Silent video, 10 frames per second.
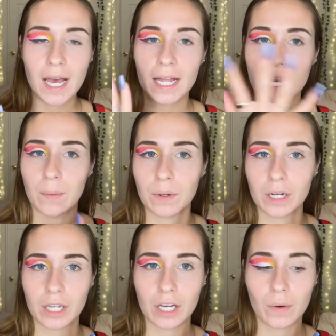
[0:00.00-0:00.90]
And now we're
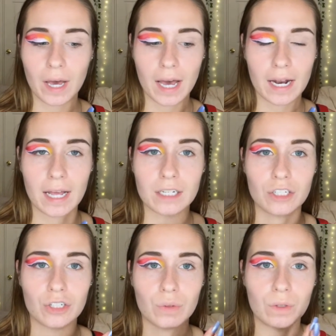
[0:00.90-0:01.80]
gonna go ahead and
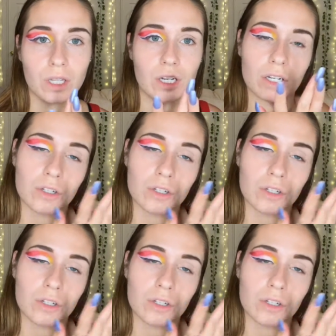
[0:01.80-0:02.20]
do the